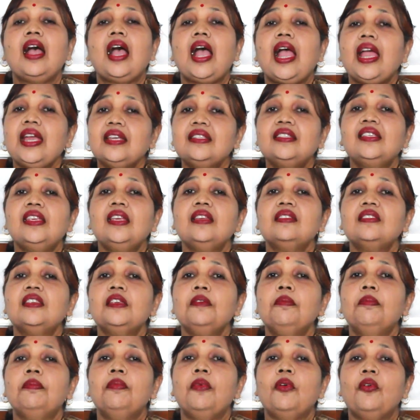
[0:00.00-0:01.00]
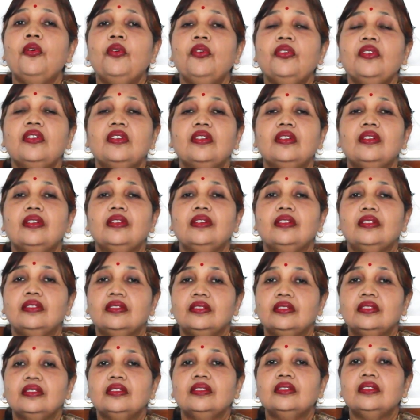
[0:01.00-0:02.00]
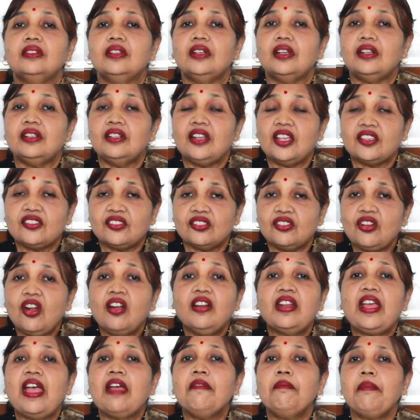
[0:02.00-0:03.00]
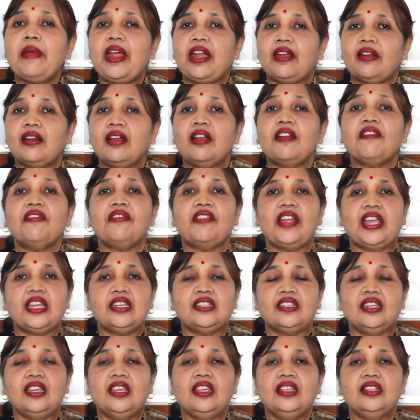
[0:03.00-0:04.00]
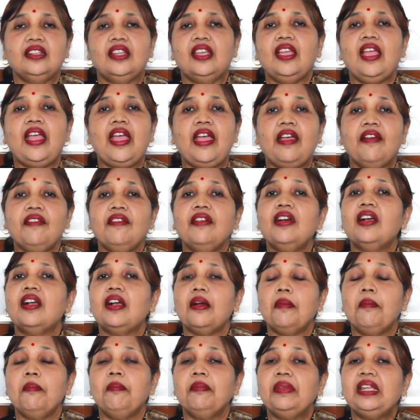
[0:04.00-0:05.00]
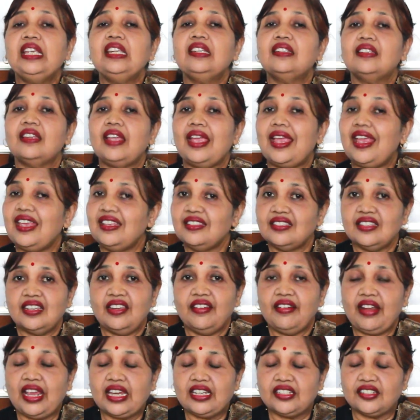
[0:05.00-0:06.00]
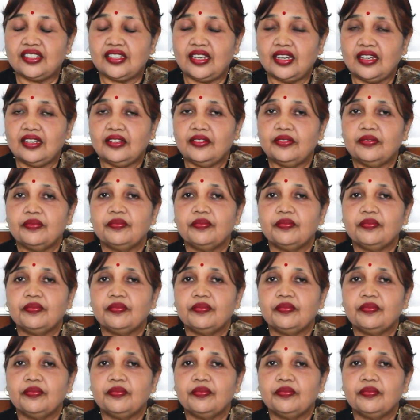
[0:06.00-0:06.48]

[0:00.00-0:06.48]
ICSE board does not have paragraph writing, they have a complete essay writing